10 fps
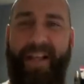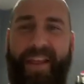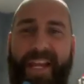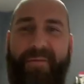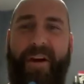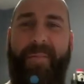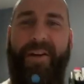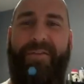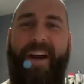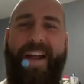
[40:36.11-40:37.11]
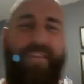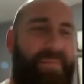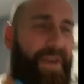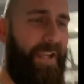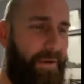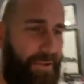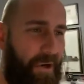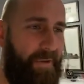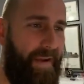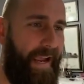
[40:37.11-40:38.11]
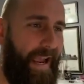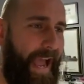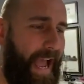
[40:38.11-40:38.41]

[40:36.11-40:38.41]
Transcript: Thank you very much for everybody who joined me,